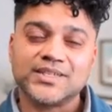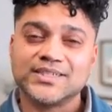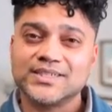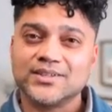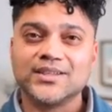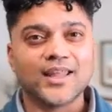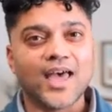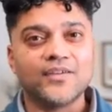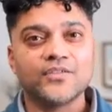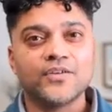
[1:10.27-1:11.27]
is still
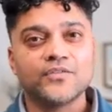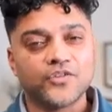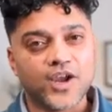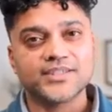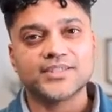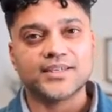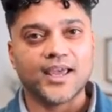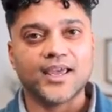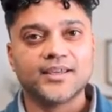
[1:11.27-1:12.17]
alive for us today.